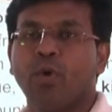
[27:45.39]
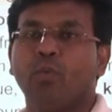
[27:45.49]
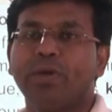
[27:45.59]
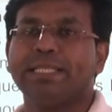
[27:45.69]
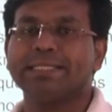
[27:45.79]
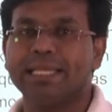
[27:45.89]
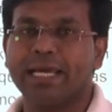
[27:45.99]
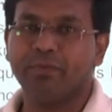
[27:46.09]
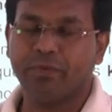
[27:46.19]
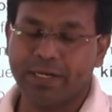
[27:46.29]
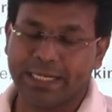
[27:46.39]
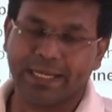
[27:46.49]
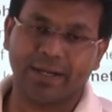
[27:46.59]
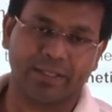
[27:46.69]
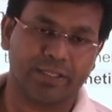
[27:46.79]
With this, like, we will
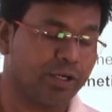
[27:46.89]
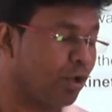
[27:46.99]
take another